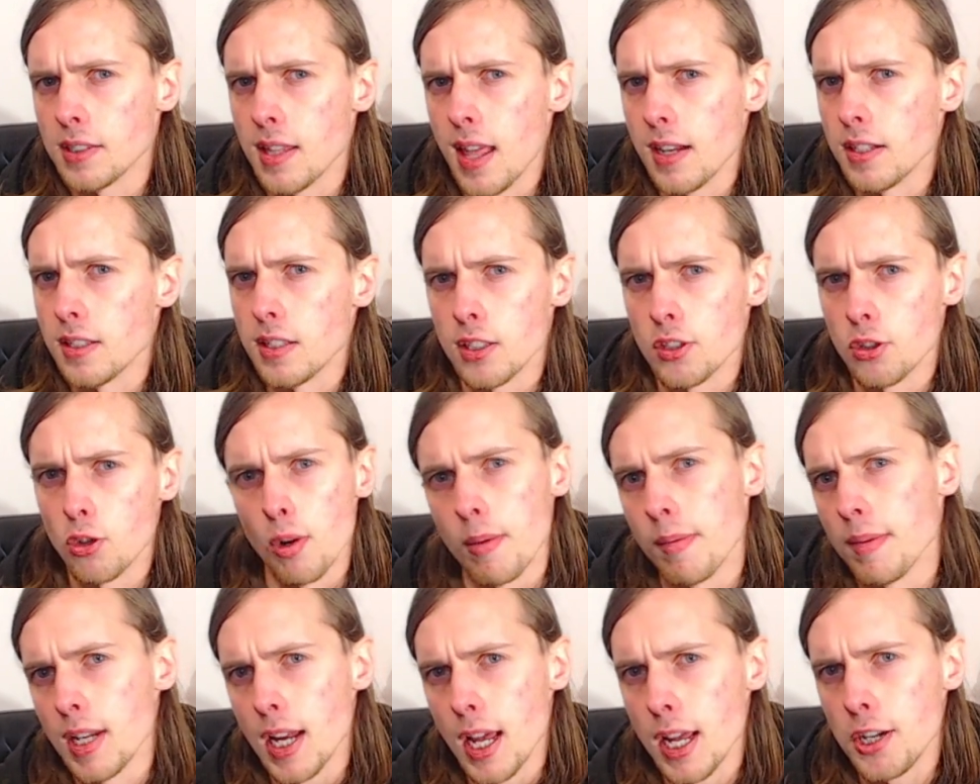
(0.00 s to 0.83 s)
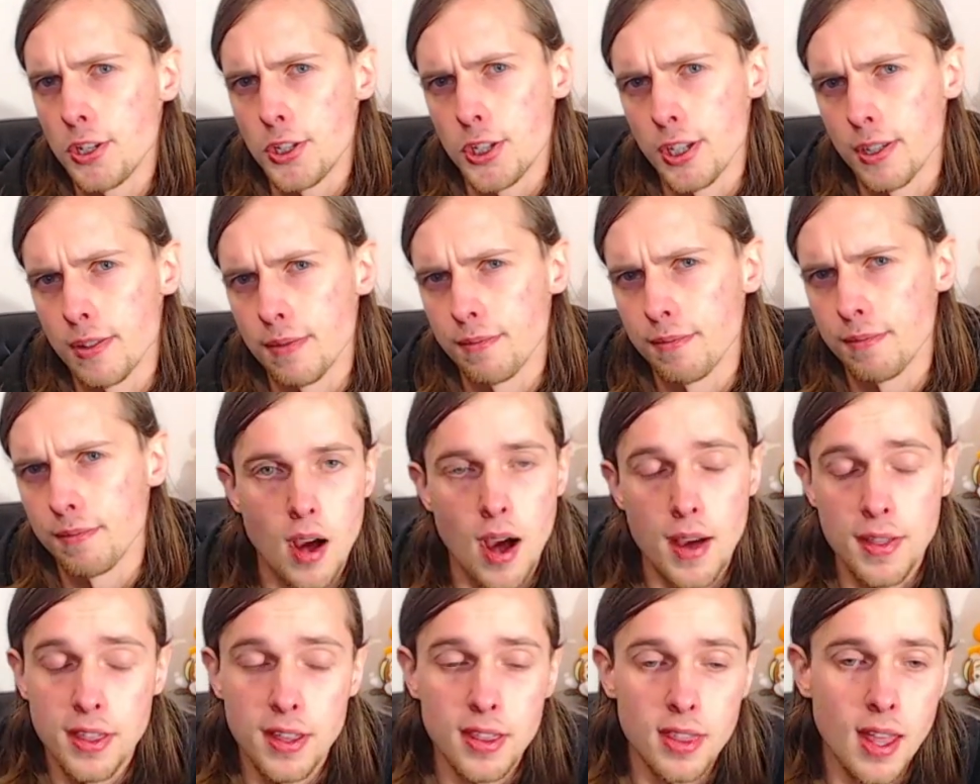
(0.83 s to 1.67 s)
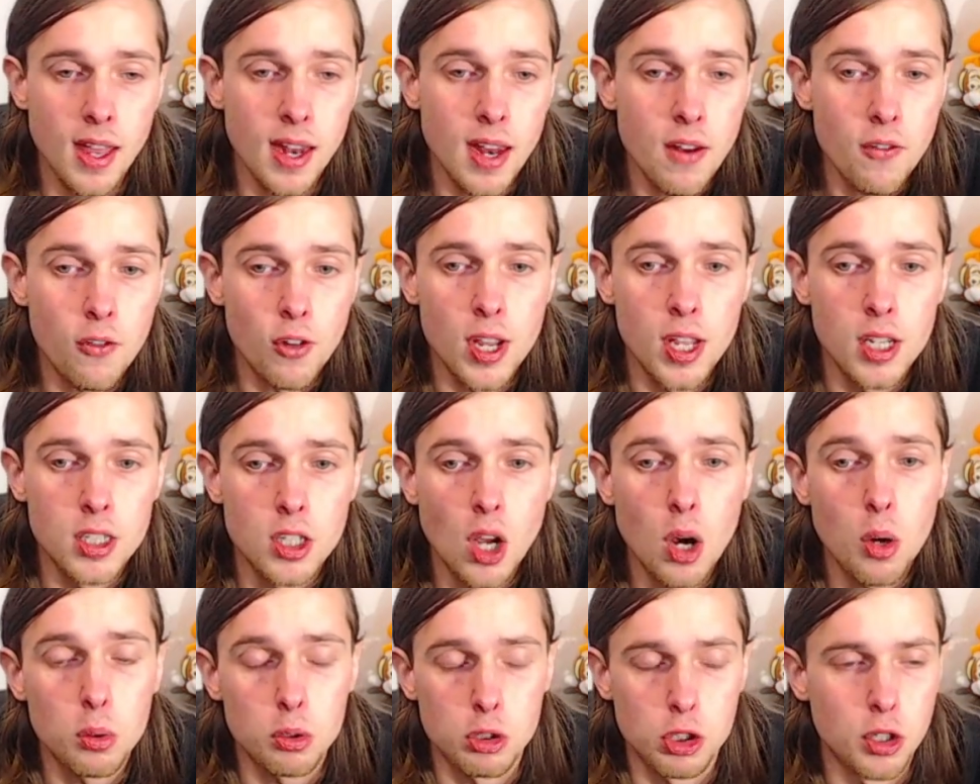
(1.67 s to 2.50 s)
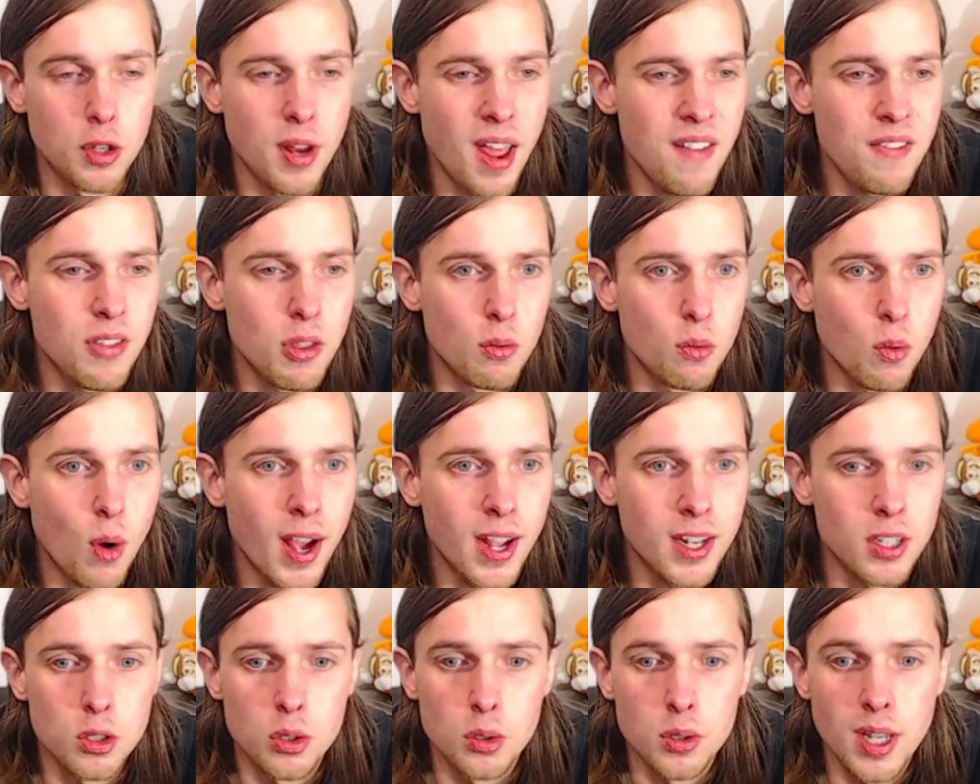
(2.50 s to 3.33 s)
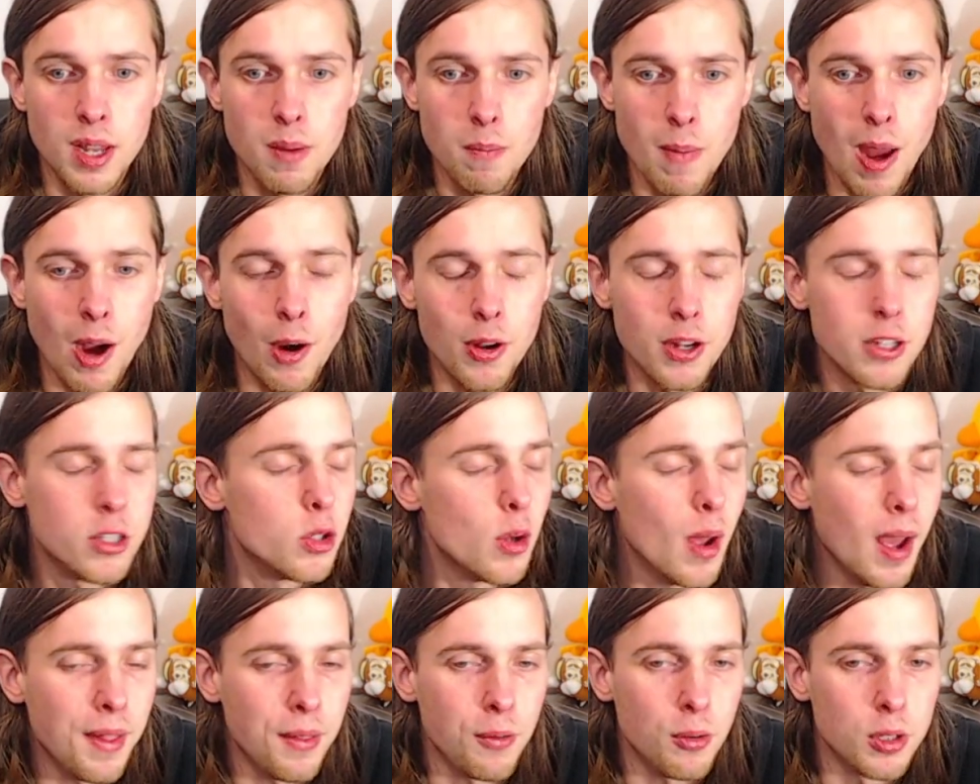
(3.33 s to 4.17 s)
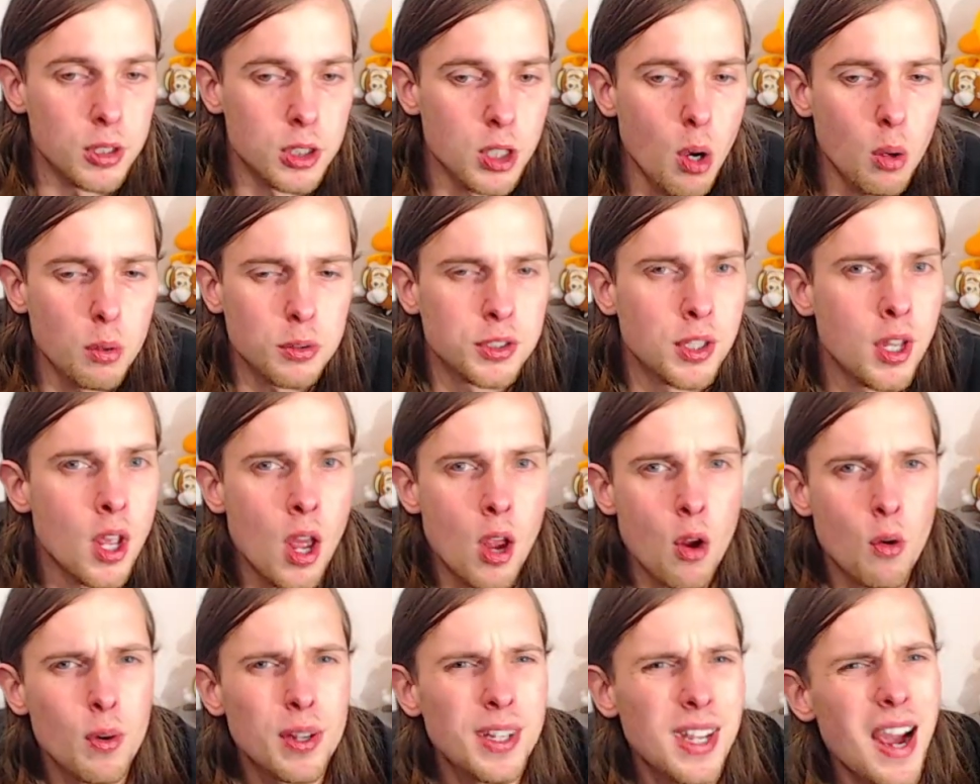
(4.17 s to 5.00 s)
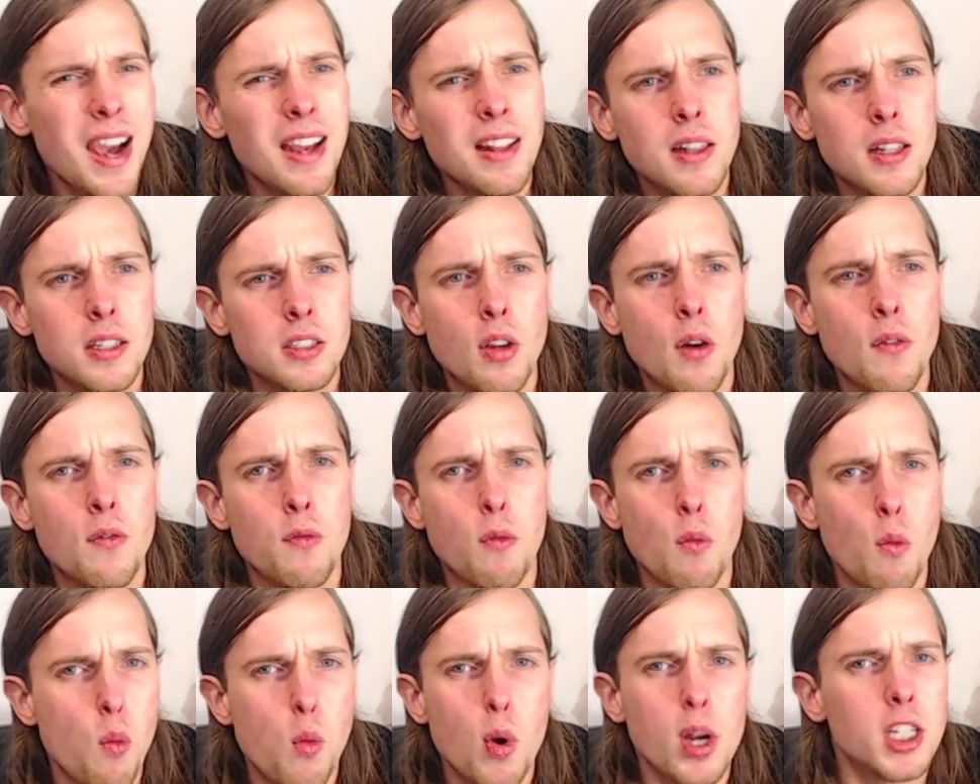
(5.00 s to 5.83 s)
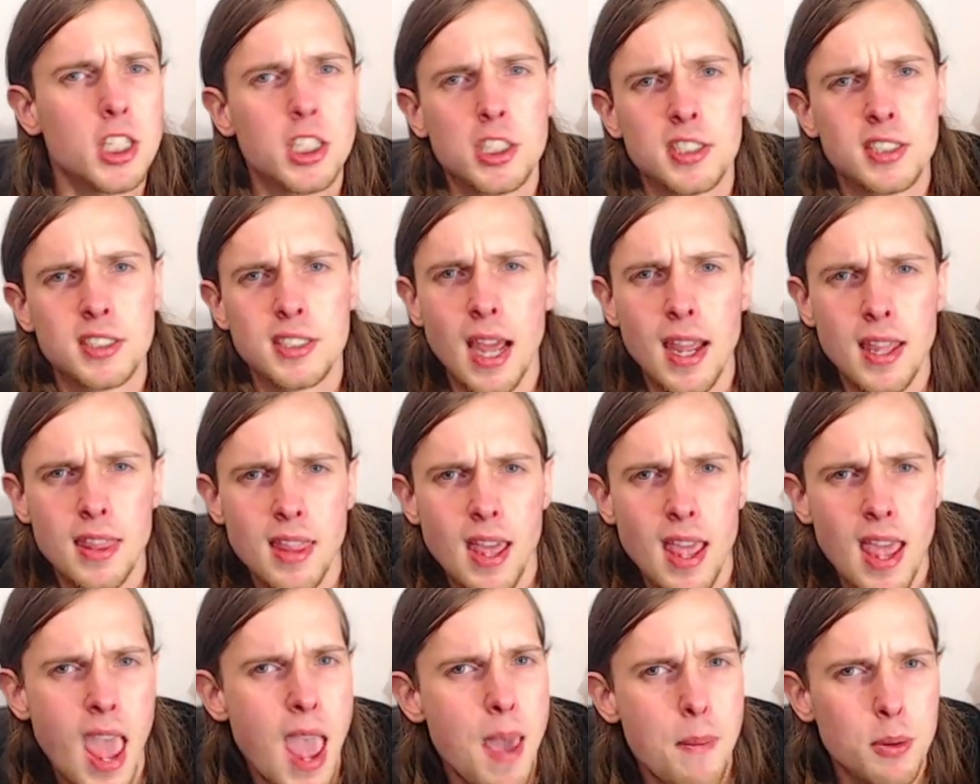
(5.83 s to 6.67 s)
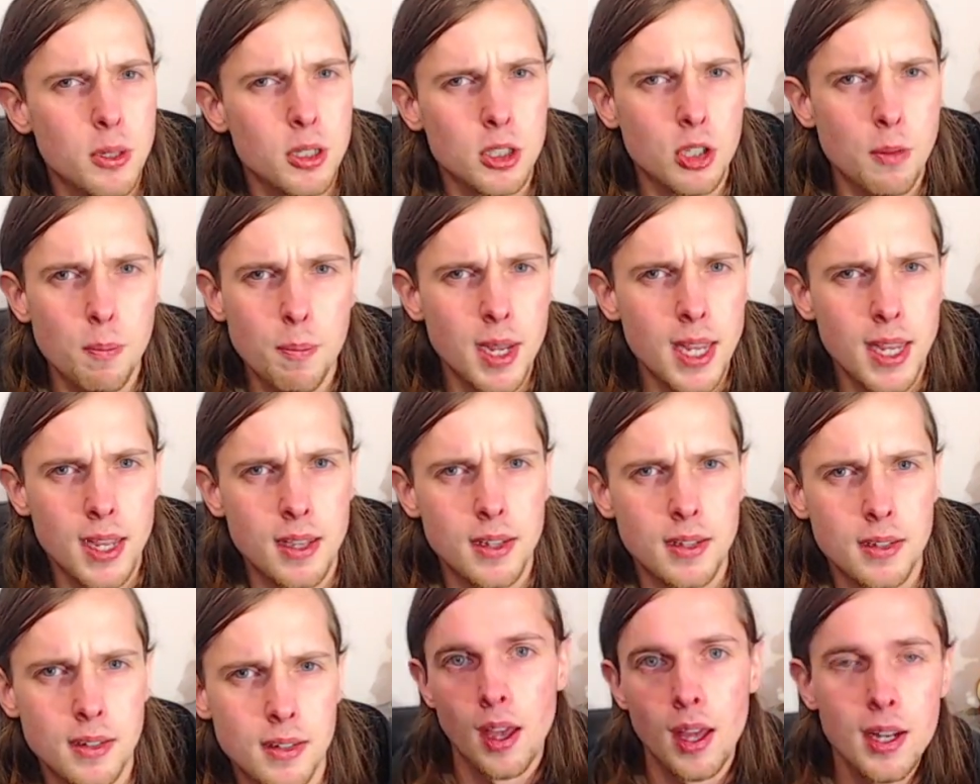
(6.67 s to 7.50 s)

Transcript: that discrimination. I think that every adult should have the right to get married to other adults, regardless of which state they happen to be in.